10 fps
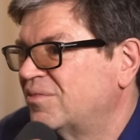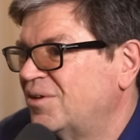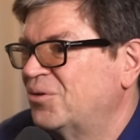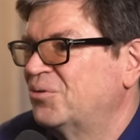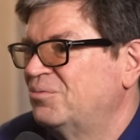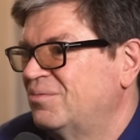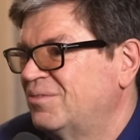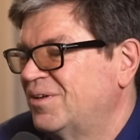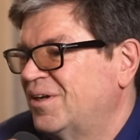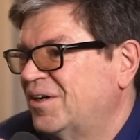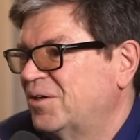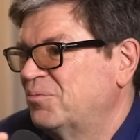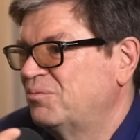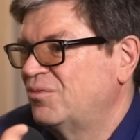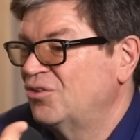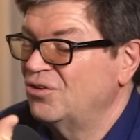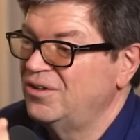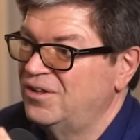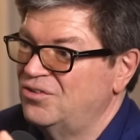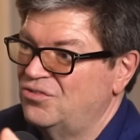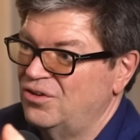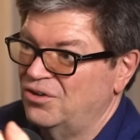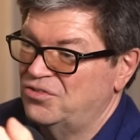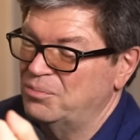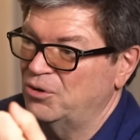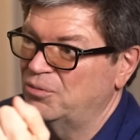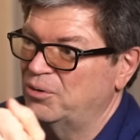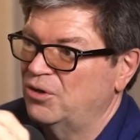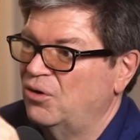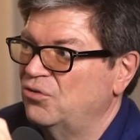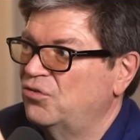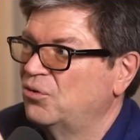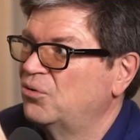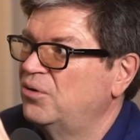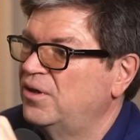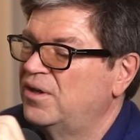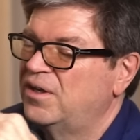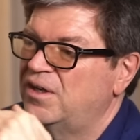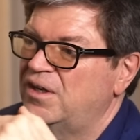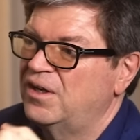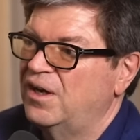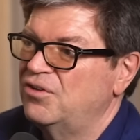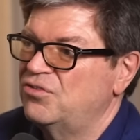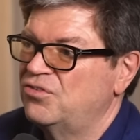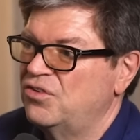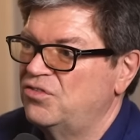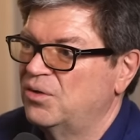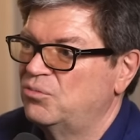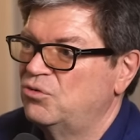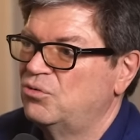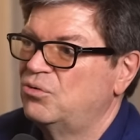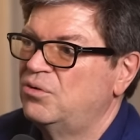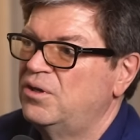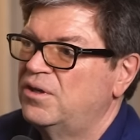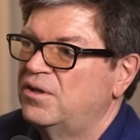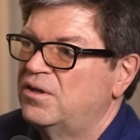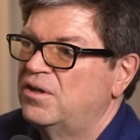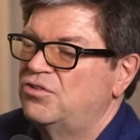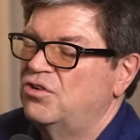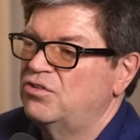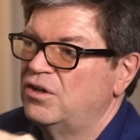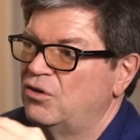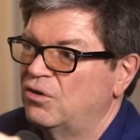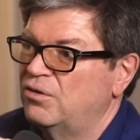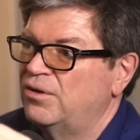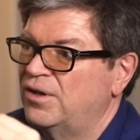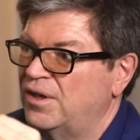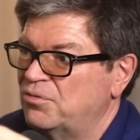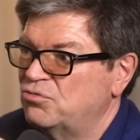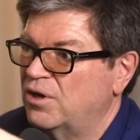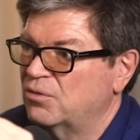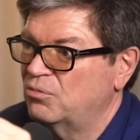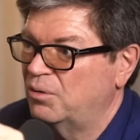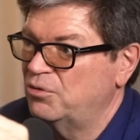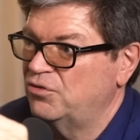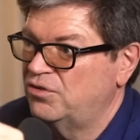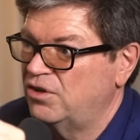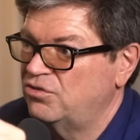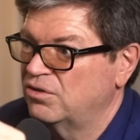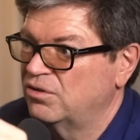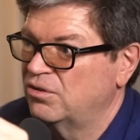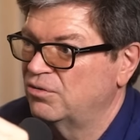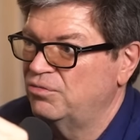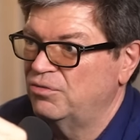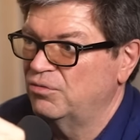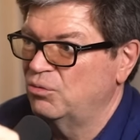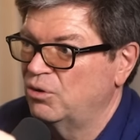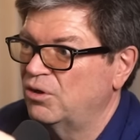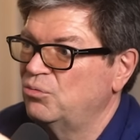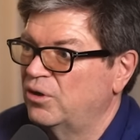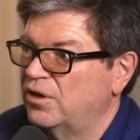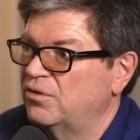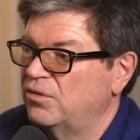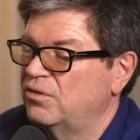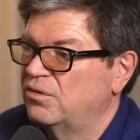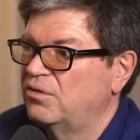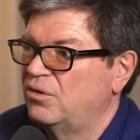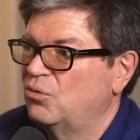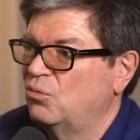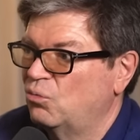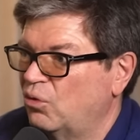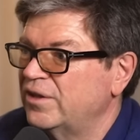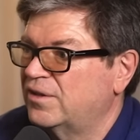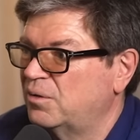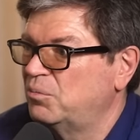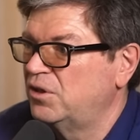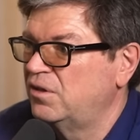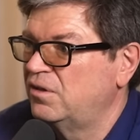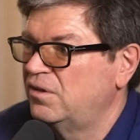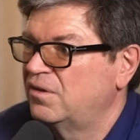you know, um, not only is a lot simpler, but also it allows the system to essentially learn an abstract representation of, of the world where, you know, what can be